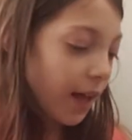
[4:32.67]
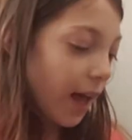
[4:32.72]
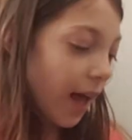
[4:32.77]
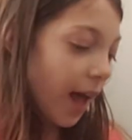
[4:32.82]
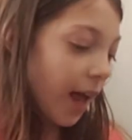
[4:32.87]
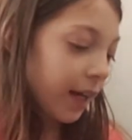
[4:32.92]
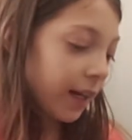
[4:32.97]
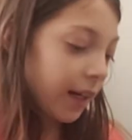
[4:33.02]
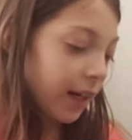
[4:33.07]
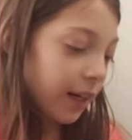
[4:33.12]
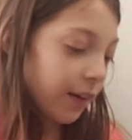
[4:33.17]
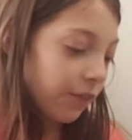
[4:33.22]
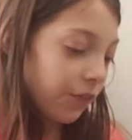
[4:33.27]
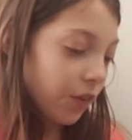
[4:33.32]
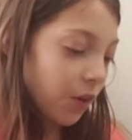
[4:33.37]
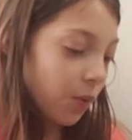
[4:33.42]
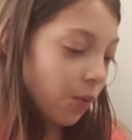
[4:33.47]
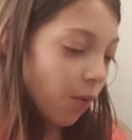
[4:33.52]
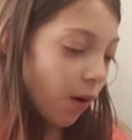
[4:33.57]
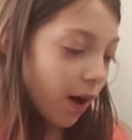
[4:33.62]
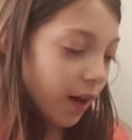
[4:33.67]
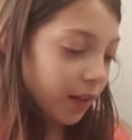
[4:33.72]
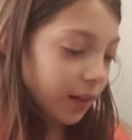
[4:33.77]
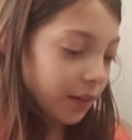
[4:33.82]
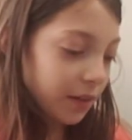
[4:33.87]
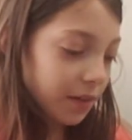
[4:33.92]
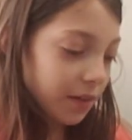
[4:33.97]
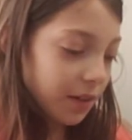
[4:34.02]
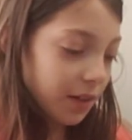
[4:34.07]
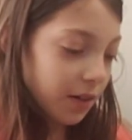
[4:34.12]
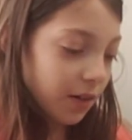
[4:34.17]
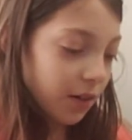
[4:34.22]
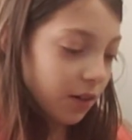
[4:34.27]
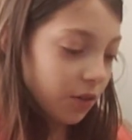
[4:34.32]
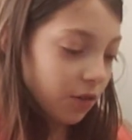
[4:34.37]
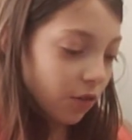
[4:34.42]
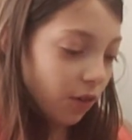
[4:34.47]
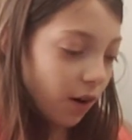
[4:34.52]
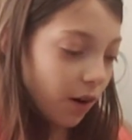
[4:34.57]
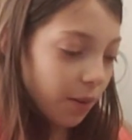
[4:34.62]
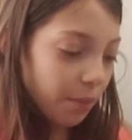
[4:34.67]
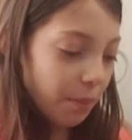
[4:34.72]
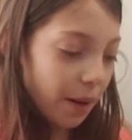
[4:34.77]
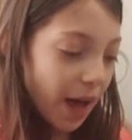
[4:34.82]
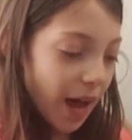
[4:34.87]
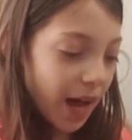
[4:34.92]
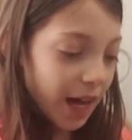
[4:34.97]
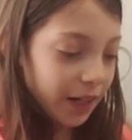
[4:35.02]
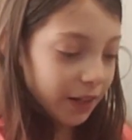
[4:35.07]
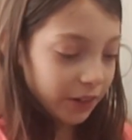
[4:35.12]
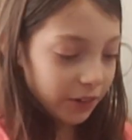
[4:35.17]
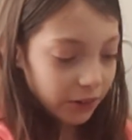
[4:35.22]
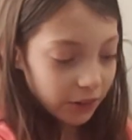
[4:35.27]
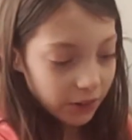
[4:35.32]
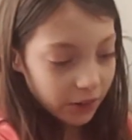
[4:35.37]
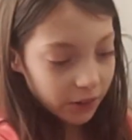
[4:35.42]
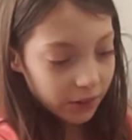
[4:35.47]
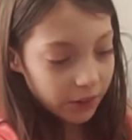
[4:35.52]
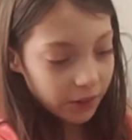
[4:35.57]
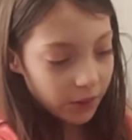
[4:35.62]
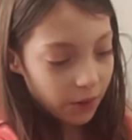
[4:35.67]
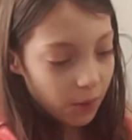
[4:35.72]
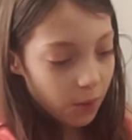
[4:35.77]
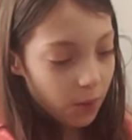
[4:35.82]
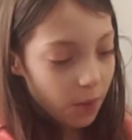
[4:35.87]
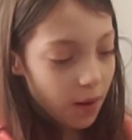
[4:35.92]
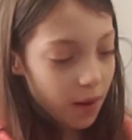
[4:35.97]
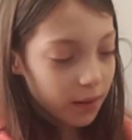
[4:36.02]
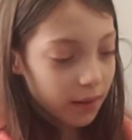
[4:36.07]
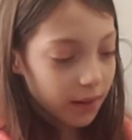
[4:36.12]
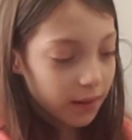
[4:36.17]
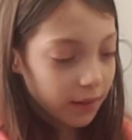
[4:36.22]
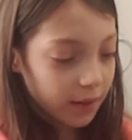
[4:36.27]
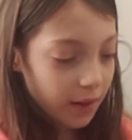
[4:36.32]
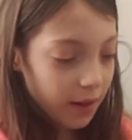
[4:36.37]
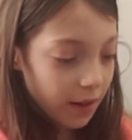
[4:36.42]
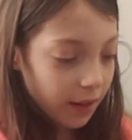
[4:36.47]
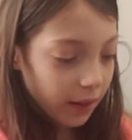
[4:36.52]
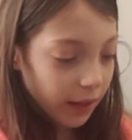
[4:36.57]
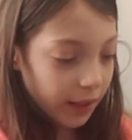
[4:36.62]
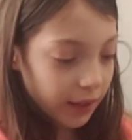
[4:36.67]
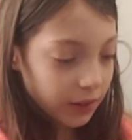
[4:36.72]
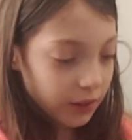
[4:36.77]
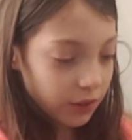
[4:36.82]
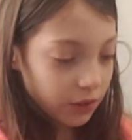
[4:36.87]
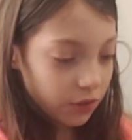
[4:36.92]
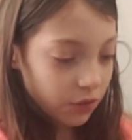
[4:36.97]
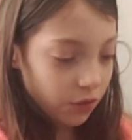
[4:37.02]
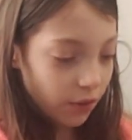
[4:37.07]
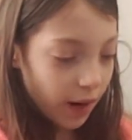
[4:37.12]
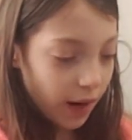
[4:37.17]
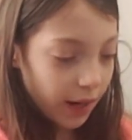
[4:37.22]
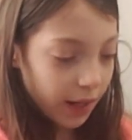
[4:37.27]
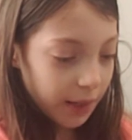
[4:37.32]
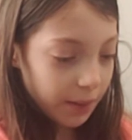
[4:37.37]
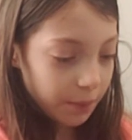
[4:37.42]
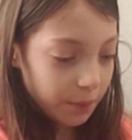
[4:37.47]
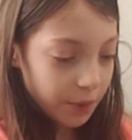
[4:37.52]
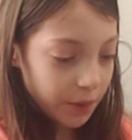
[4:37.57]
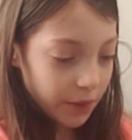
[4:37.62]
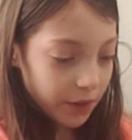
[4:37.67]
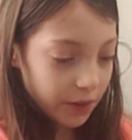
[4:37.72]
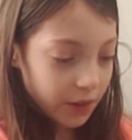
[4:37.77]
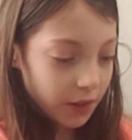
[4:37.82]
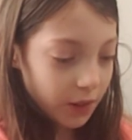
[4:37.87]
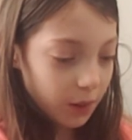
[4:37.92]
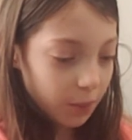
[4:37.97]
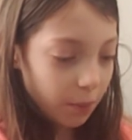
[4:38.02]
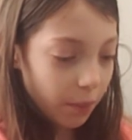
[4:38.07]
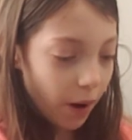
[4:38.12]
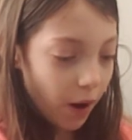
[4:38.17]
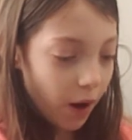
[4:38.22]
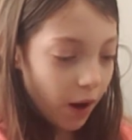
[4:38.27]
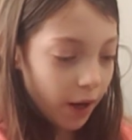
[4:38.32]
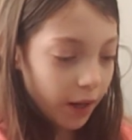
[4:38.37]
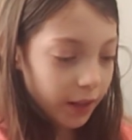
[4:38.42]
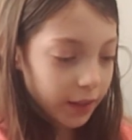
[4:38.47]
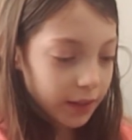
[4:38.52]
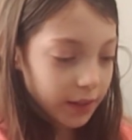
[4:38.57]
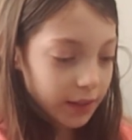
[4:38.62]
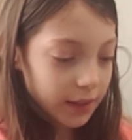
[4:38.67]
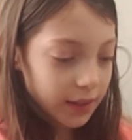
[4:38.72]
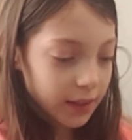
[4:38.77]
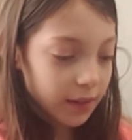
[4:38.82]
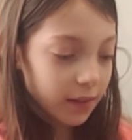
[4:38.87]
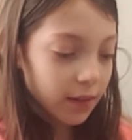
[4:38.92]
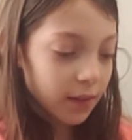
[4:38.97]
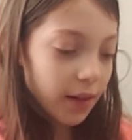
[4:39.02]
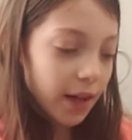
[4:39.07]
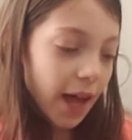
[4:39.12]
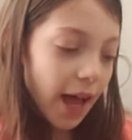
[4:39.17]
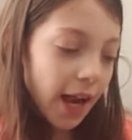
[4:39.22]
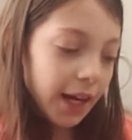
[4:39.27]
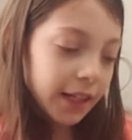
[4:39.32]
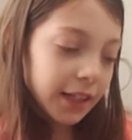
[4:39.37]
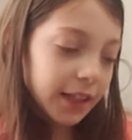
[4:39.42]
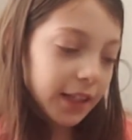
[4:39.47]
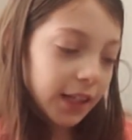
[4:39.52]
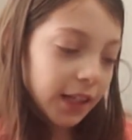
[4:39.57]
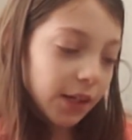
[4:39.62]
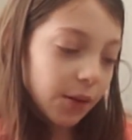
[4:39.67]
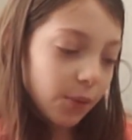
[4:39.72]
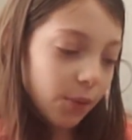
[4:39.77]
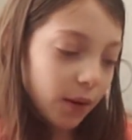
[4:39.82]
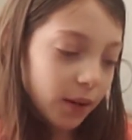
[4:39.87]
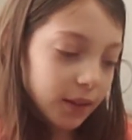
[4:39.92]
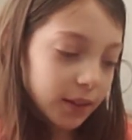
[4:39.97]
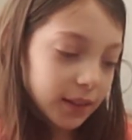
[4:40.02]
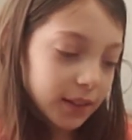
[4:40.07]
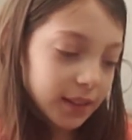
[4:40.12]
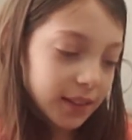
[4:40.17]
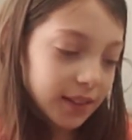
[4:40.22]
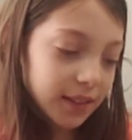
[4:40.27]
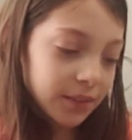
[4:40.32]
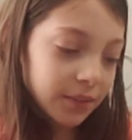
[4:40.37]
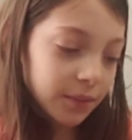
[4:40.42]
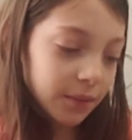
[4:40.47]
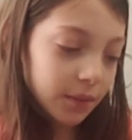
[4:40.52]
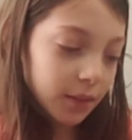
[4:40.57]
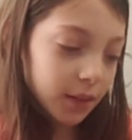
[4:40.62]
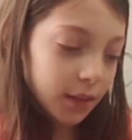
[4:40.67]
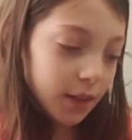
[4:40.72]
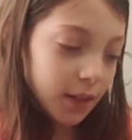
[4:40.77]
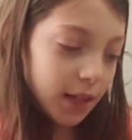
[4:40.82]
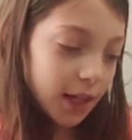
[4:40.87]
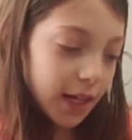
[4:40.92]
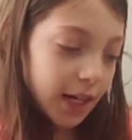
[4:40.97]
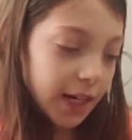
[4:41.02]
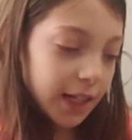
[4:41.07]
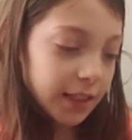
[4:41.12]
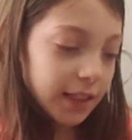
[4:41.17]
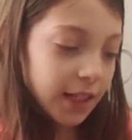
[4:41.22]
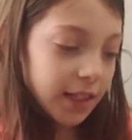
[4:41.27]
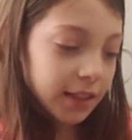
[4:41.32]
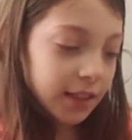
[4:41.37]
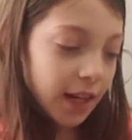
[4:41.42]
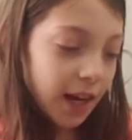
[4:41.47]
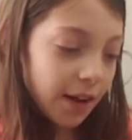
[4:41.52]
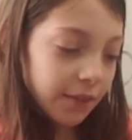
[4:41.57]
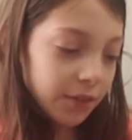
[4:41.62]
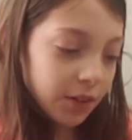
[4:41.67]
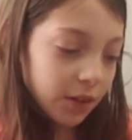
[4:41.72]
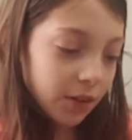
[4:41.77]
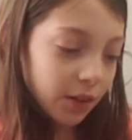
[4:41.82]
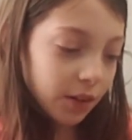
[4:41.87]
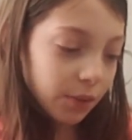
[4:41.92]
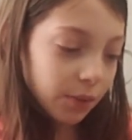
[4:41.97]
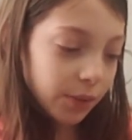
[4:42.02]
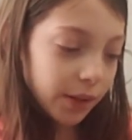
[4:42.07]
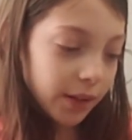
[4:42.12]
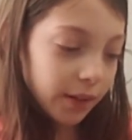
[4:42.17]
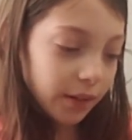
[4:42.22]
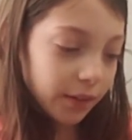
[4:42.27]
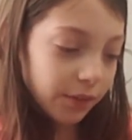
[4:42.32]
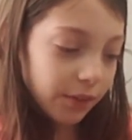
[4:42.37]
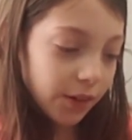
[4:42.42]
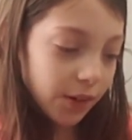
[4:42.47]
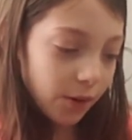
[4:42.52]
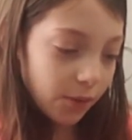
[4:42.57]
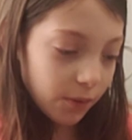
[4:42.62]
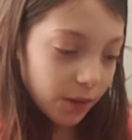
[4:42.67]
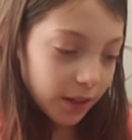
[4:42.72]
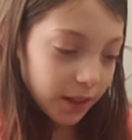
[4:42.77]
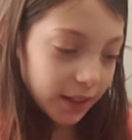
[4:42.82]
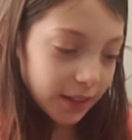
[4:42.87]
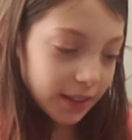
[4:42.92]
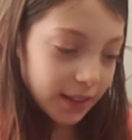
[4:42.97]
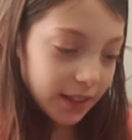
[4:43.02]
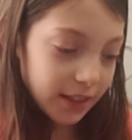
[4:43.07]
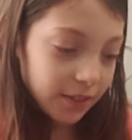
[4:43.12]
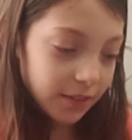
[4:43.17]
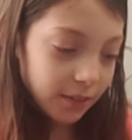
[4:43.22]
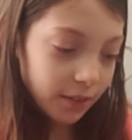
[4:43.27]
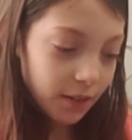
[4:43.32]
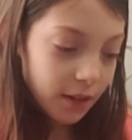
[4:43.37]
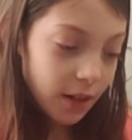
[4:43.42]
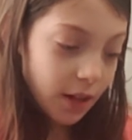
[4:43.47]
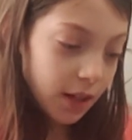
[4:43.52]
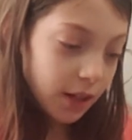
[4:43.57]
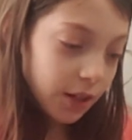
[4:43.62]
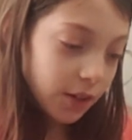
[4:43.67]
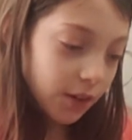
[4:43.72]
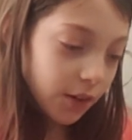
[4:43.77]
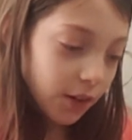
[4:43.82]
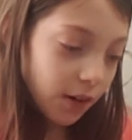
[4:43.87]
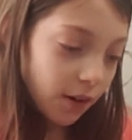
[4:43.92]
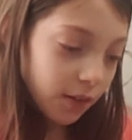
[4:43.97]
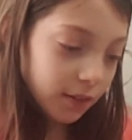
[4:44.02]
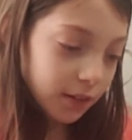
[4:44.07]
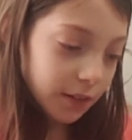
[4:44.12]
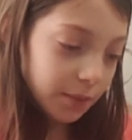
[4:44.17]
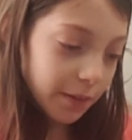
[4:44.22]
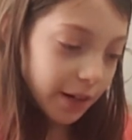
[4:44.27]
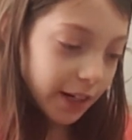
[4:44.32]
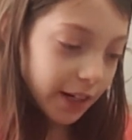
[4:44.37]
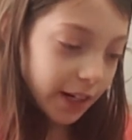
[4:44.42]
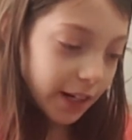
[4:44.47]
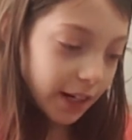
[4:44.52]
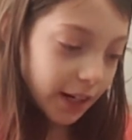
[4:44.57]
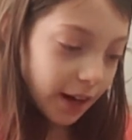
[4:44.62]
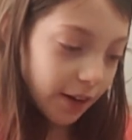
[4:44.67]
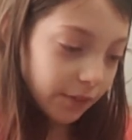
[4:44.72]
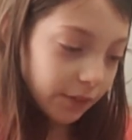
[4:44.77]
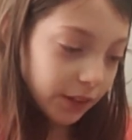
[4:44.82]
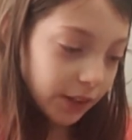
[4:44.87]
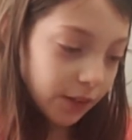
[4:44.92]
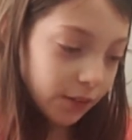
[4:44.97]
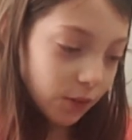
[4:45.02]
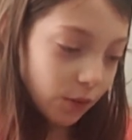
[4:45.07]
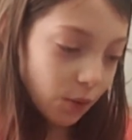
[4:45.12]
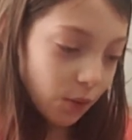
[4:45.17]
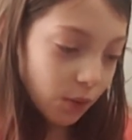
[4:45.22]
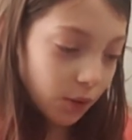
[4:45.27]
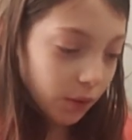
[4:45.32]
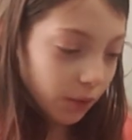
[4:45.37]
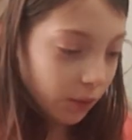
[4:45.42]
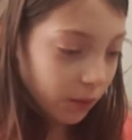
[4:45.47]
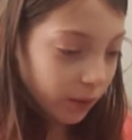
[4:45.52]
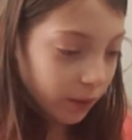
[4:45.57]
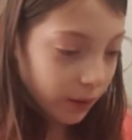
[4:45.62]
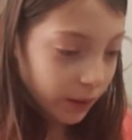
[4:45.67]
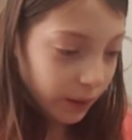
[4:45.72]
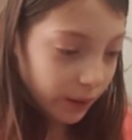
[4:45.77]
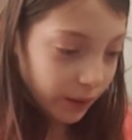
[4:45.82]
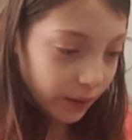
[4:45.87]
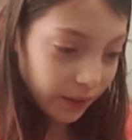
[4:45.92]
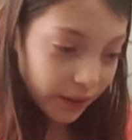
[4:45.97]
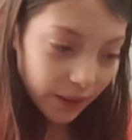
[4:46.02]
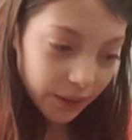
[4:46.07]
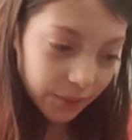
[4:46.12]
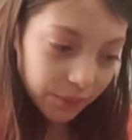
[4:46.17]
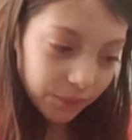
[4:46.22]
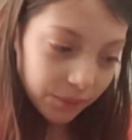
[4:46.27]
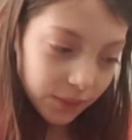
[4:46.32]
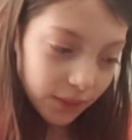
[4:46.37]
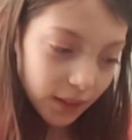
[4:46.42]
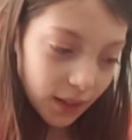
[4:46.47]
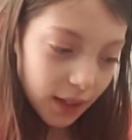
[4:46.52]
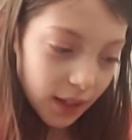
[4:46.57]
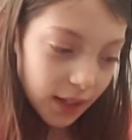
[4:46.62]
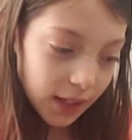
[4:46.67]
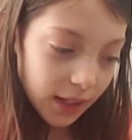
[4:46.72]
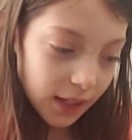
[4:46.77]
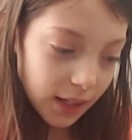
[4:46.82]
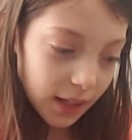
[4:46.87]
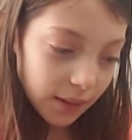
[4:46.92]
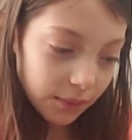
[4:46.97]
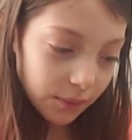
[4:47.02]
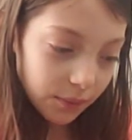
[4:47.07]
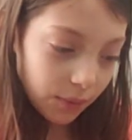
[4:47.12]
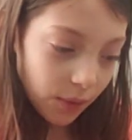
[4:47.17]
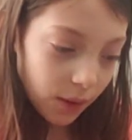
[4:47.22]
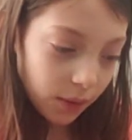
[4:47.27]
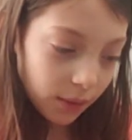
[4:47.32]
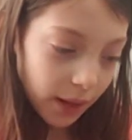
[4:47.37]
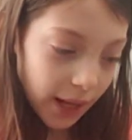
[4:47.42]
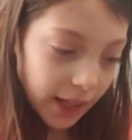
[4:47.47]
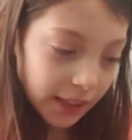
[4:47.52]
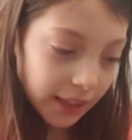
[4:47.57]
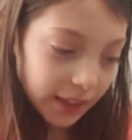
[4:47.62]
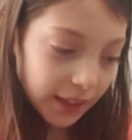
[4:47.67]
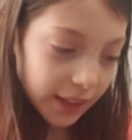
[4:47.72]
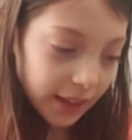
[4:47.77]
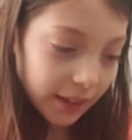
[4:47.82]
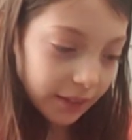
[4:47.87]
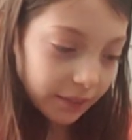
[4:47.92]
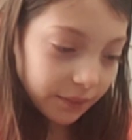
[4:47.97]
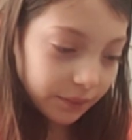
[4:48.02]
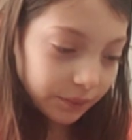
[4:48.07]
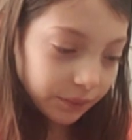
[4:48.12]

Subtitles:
And if you want, you can draw a pattern on your koala, like stripes or spots, anything you want. It doesn't have to look real if you don't want it to. You can always make it have a unicorn horn or, well, anything.